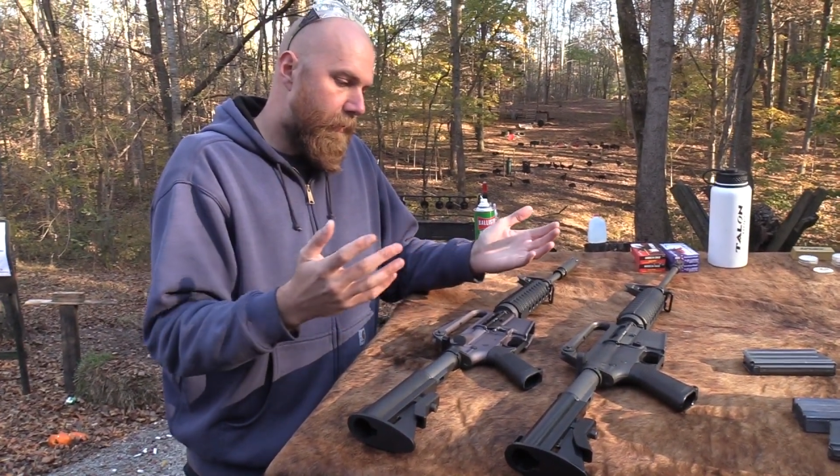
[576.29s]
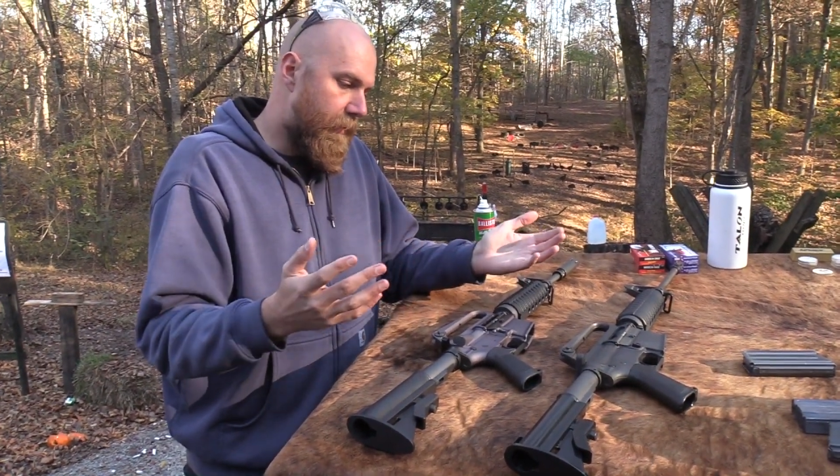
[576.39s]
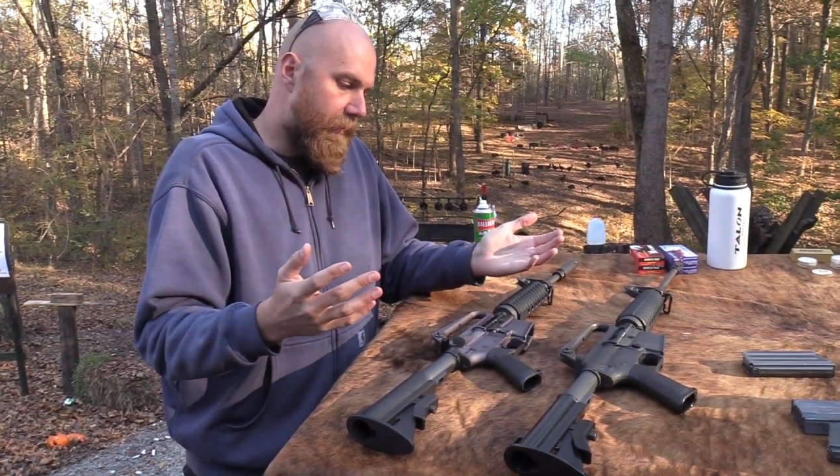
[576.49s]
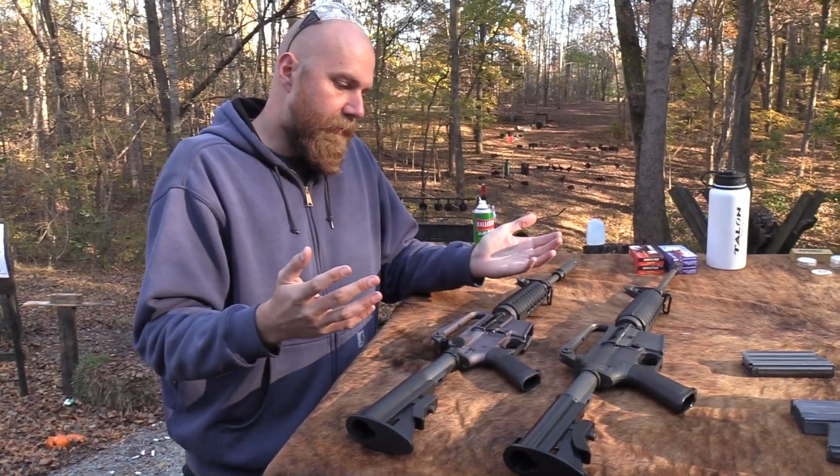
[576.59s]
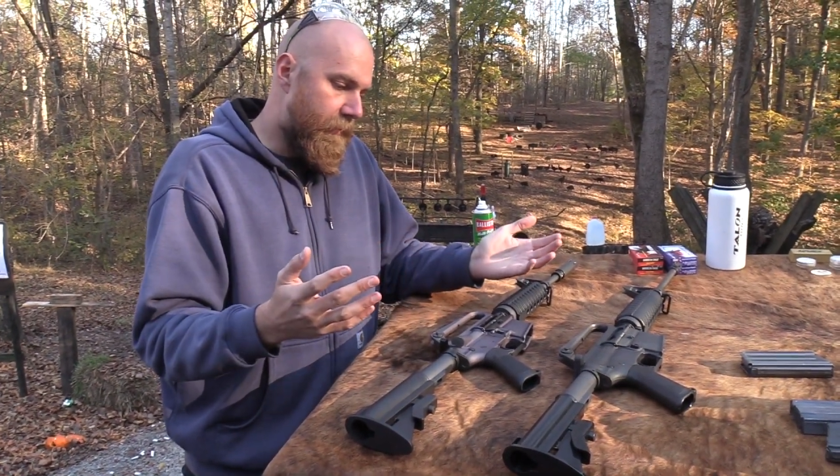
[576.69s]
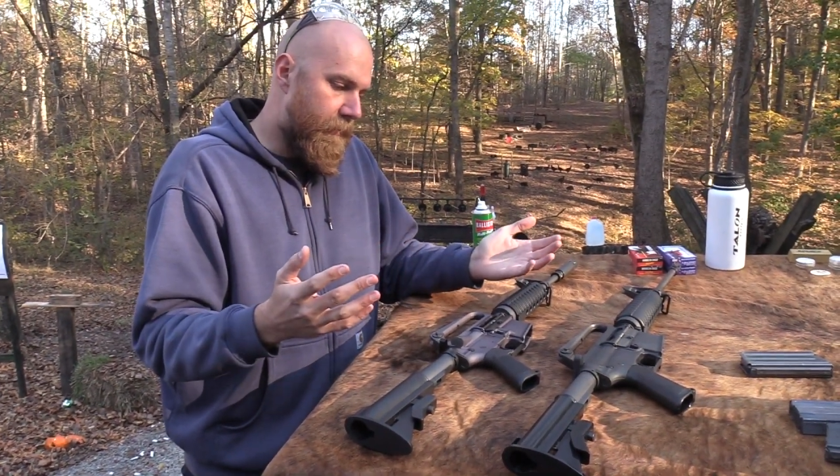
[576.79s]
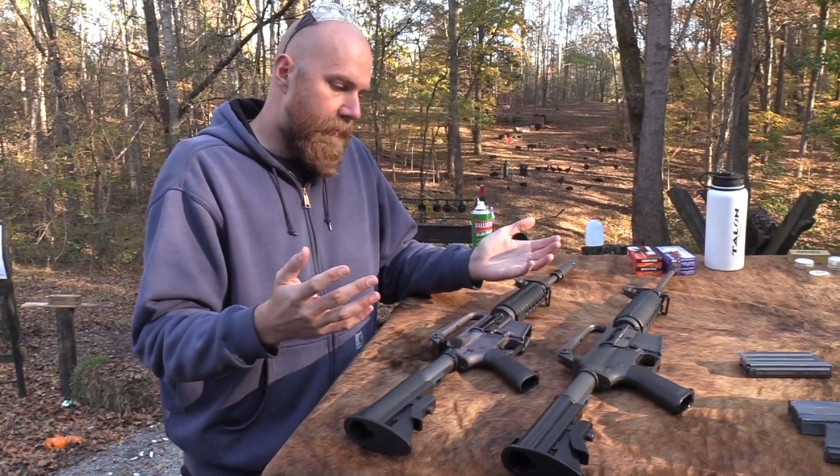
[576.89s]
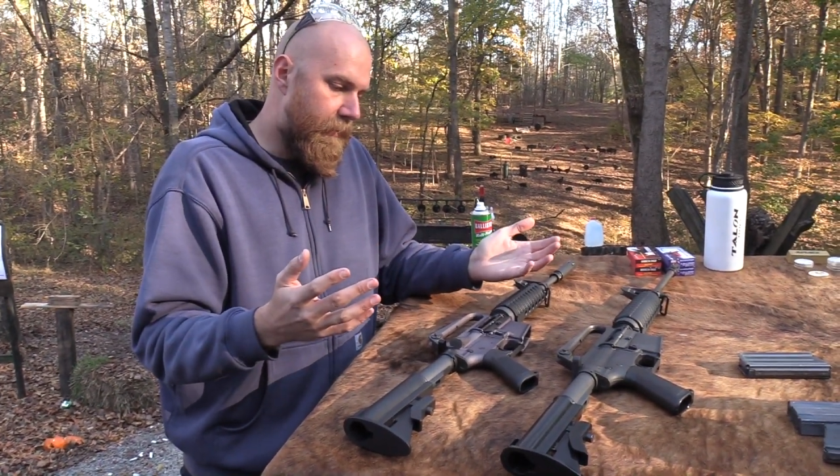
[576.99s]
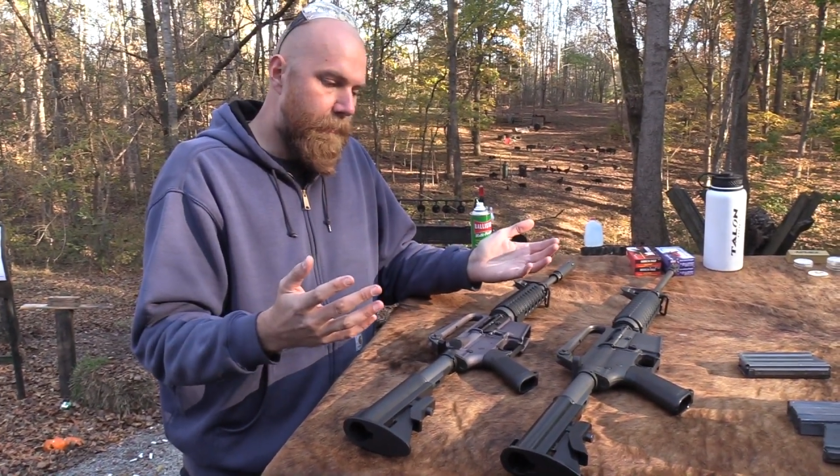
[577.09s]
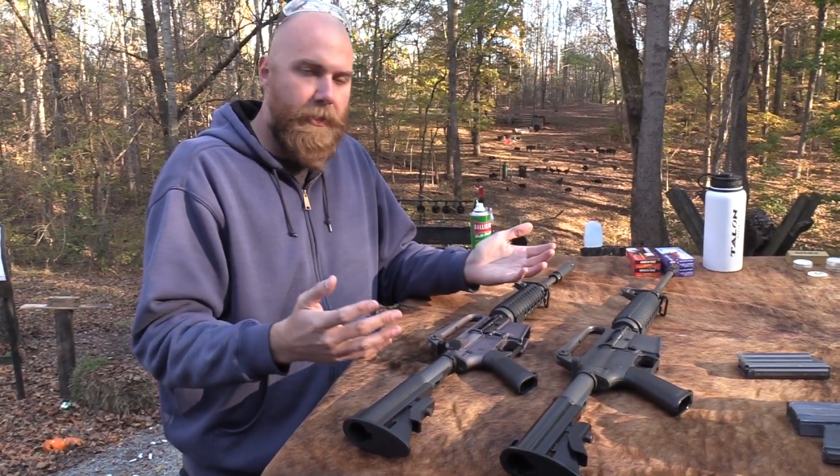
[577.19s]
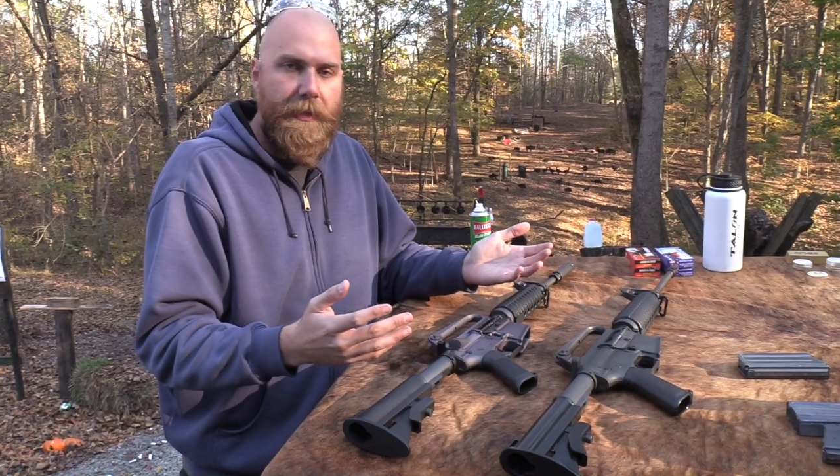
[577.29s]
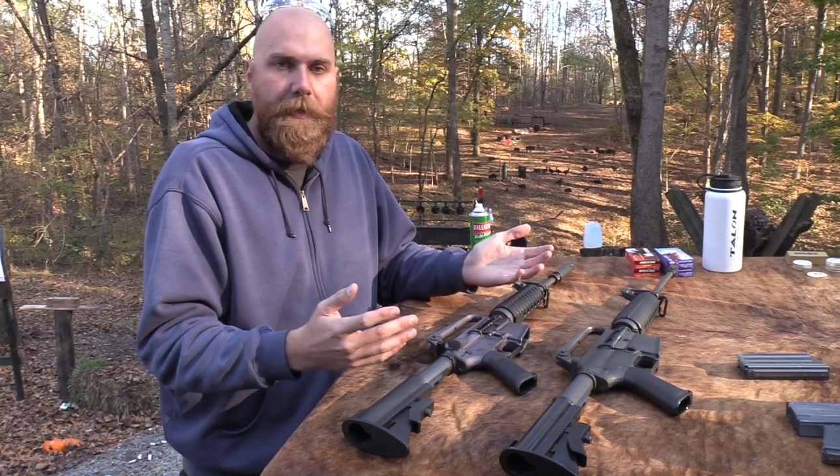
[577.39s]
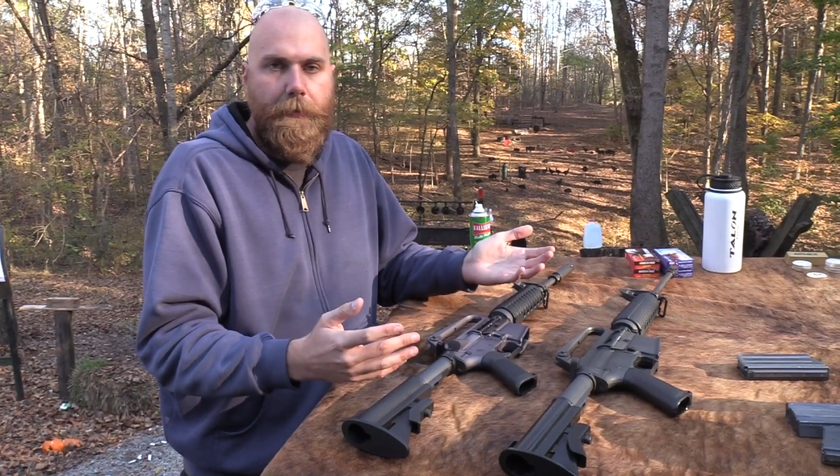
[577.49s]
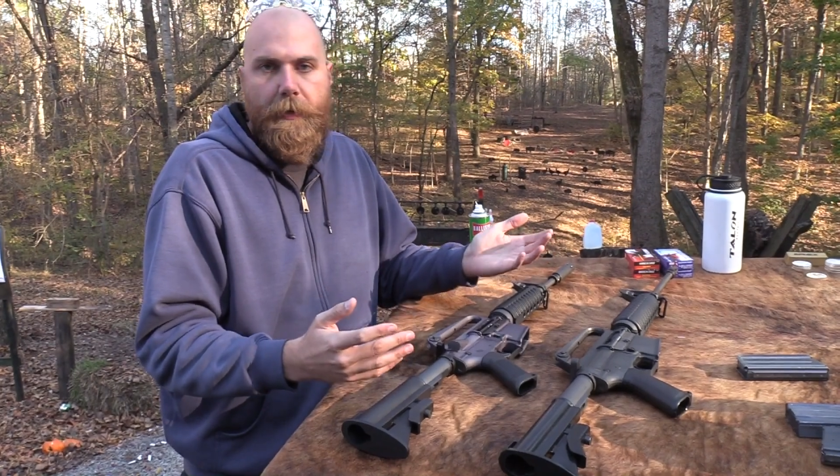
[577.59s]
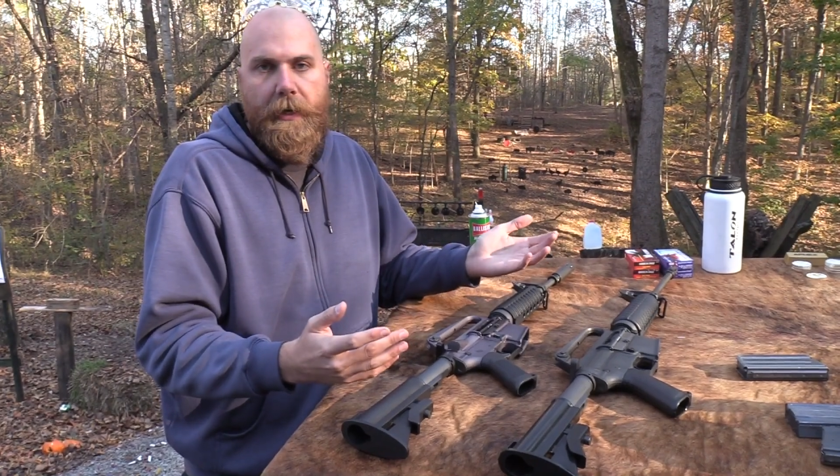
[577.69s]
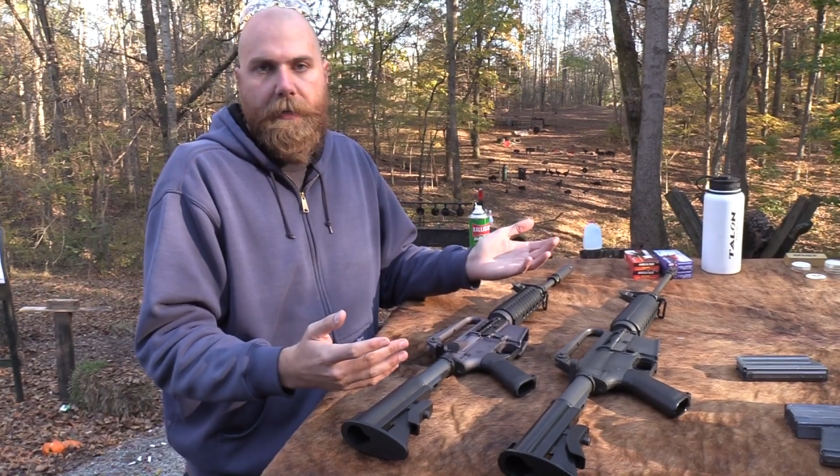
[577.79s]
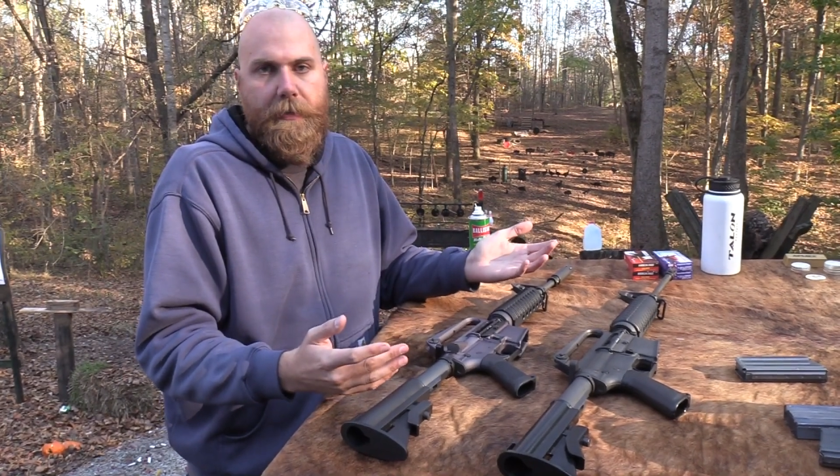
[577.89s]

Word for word: and they didn't really get it right.